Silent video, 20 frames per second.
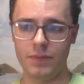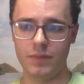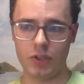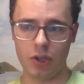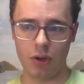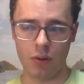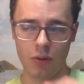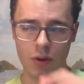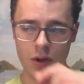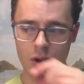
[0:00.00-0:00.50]

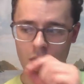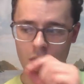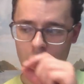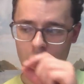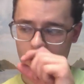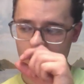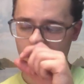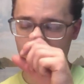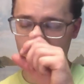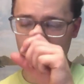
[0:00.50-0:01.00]
So
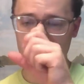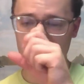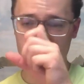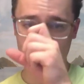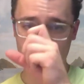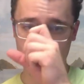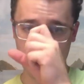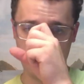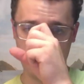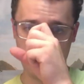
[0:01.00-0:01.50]
I would
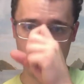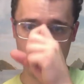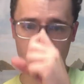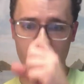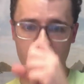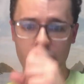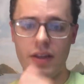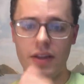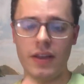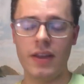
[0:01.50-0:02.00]
say if you're
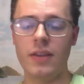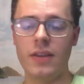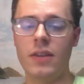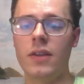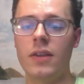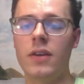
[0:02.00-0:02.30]
looking to get